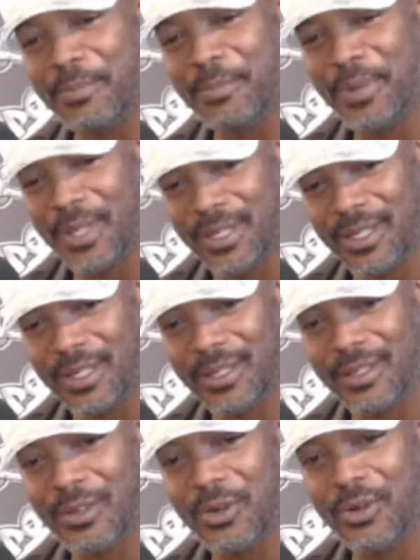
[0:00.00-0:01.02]

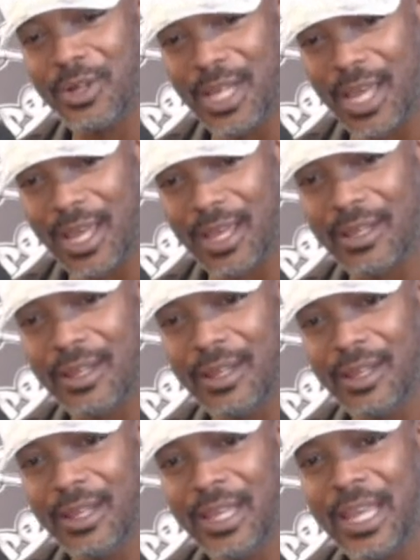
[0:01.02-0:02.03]
opinion on that,
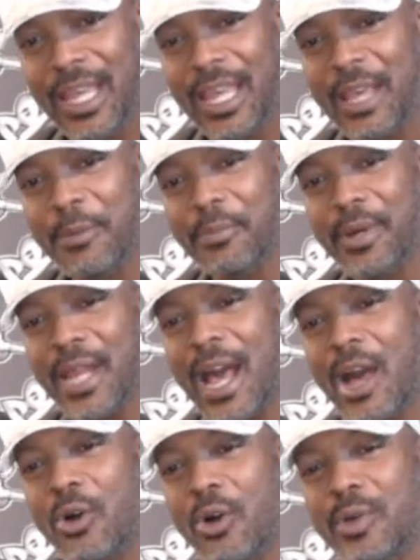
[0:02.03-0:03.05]
but I
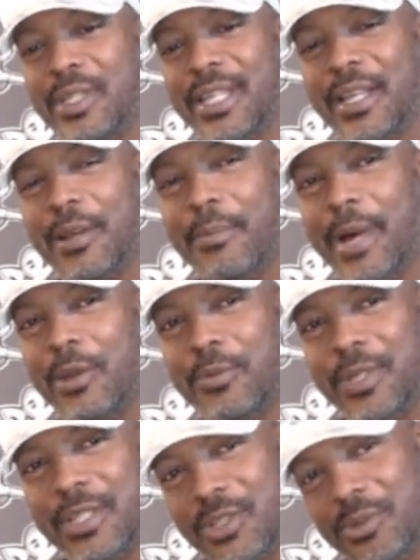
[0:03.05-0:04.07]
always think about it when
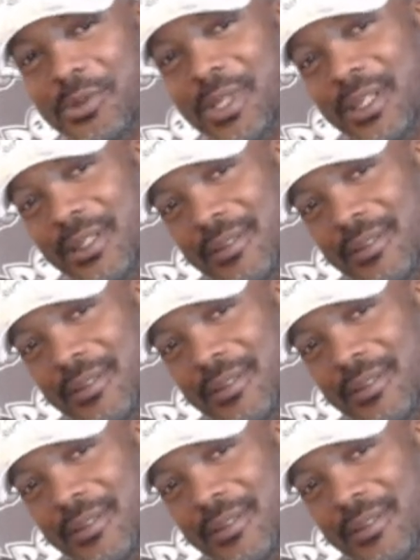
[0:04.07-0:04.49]
it's too late.